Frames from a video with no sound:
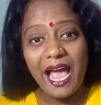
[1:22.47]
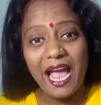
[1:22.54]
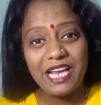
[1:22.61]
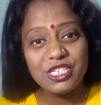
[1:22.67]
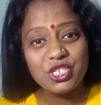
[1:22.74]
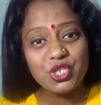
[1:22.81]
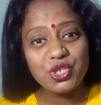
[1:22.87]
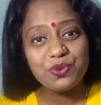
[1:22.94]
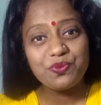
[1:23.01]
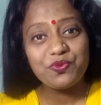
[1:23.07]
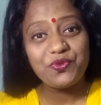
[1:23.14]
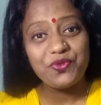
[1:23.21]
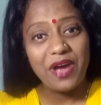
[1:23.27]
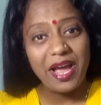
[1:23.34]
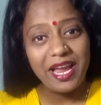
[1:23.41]
And
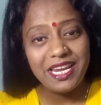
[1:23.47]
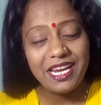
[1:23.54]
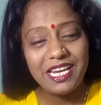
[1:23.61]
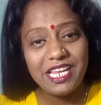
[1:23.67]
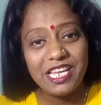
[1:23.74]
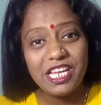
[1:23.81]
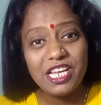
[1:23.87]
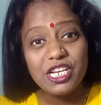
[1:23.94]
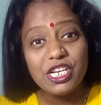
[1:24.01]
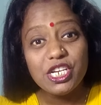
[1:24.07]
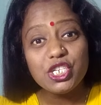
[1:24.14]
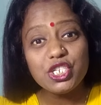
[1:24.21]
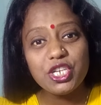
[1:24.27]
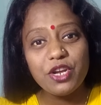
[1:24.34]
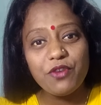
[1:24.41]
finally,
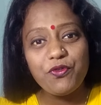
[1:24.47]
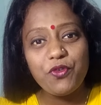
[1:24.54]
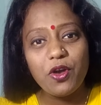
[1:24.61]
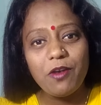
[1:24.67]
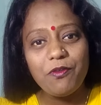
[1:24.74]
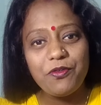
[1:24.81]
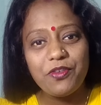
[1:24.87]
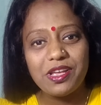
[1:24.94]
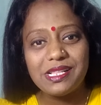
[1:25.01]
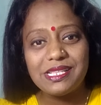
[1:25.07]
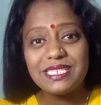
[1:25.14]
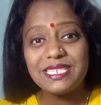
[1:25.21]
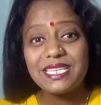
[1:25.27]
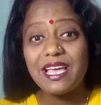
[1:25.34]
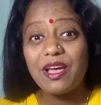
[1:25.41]
she
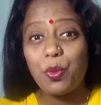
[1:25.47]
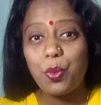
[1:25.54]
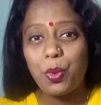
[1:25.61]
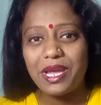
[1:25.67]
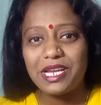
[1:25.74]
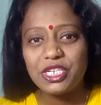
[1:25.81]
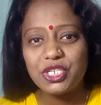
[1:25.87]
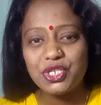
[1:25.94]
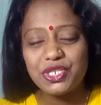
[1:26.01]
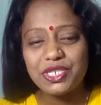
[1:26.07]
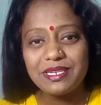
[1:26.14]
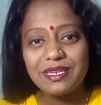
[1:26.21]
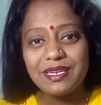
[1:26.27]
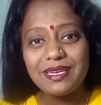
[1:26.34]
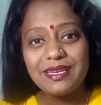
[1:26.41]
fulfills her wish